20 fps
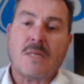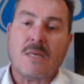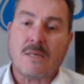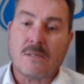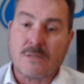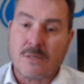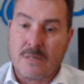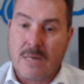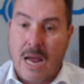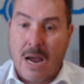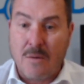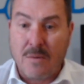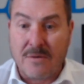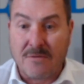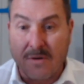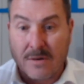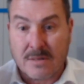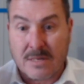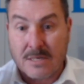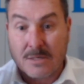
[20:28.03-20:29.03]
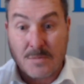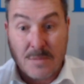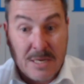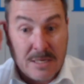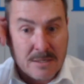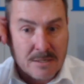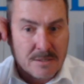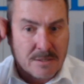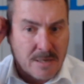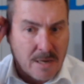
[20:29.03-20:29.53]
So now we've got these
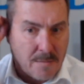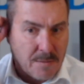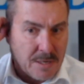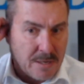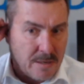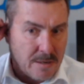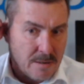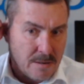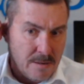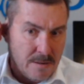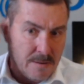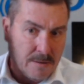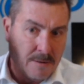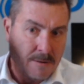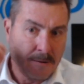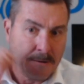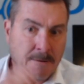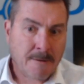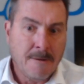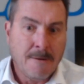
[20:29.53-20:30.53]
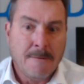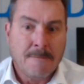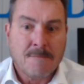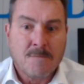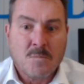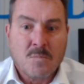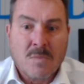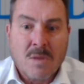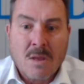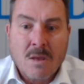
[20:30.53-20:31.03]
meters coming in,
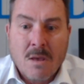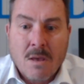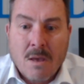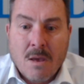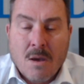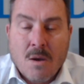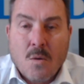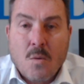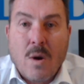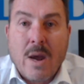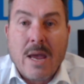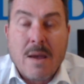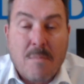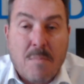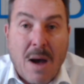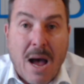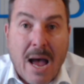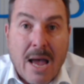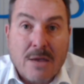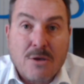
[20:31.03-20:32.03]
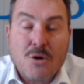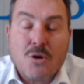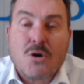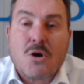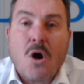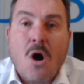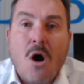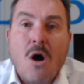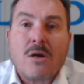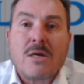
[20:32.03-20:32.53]
whereby you
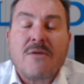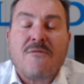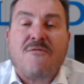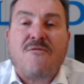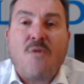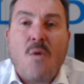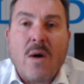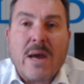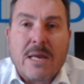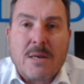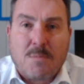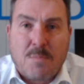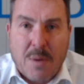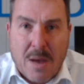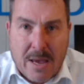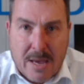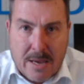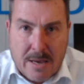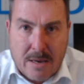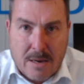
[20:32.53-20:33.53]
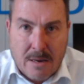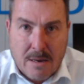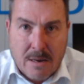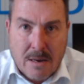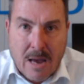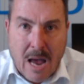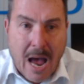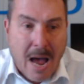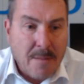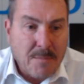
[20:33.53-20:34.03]
can't avoid paying.
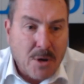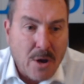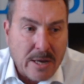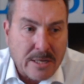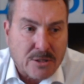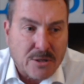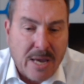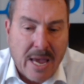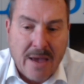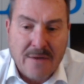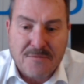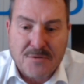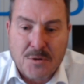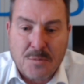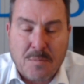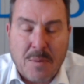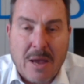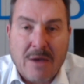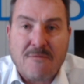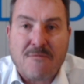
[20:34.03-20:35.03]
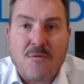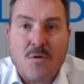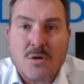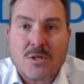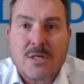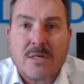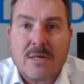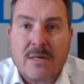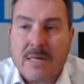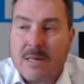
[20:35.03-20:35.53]
I'm going to have to pay.
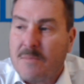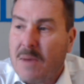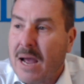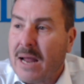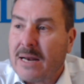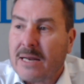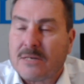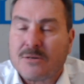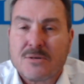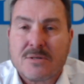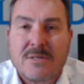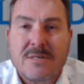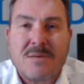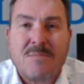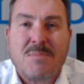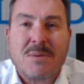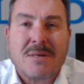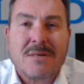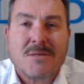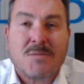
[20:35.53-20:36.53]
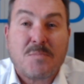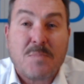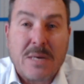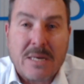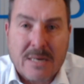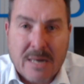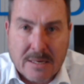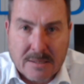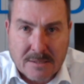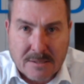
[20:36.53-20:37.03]
Fortunately, my electricity bill is
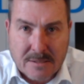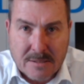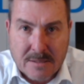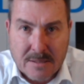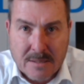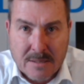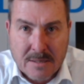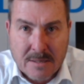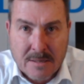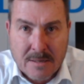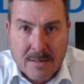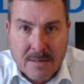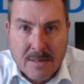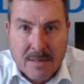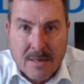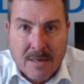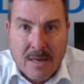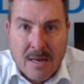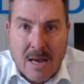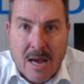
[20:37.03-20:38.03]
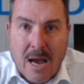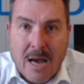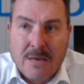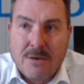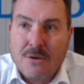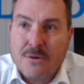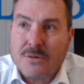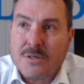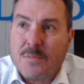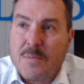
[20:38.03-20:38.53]
peanuts. I
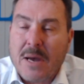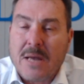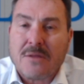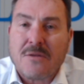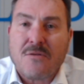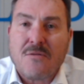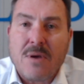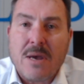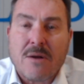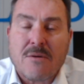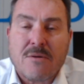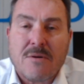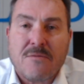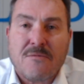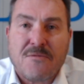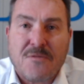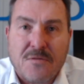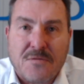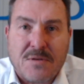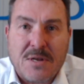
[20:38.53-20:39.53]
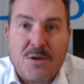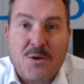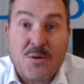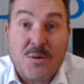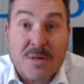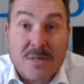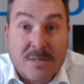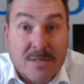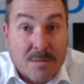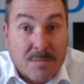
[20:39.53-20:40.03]
use about 350
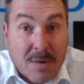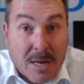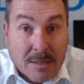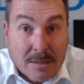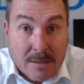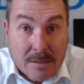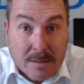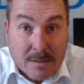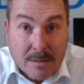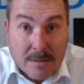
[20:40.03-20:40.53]
units a month.